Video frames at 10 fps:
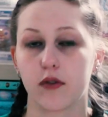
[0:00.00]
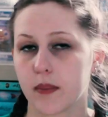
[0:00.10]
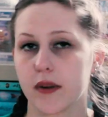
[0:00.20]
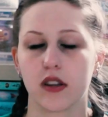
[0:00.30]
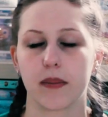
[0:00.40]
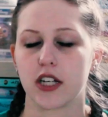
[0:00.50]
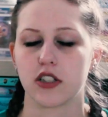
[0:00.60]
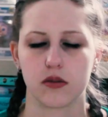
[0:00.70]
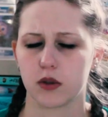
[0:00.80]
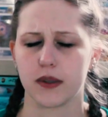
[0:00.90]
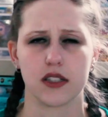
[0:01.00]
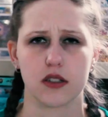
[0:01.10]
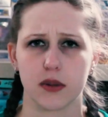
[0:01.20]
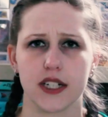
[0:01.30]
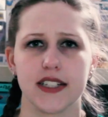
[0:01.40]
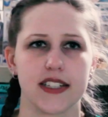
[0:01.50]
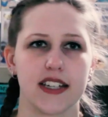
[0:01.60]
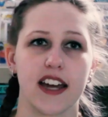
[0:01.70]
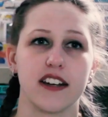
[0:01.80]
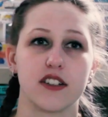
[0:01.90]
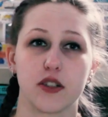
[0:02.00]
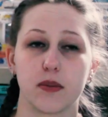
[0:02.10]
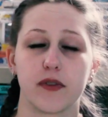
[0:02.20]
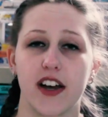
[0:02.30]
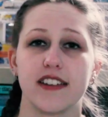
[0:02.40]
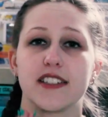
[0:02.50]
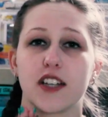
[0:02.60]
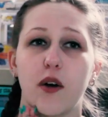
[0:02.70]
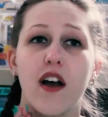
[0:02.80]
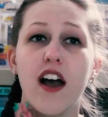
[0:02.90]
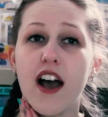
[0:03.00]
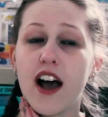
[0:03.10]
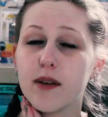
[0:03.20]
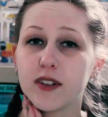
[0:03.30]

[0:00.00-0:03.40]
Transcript: flipping the pages will be super easy and super fun. So I'm